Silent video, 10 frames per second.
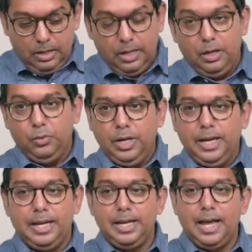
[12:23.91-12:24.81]

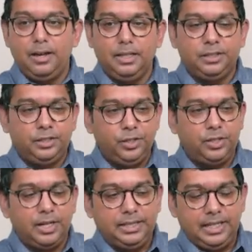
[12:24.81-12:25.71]
Okay, and now let's turn
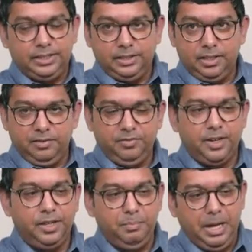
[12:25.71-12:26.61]
our attention to the
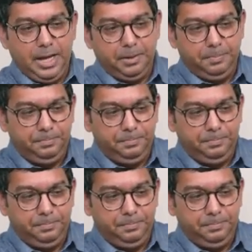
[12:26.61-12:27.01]
front of the bag.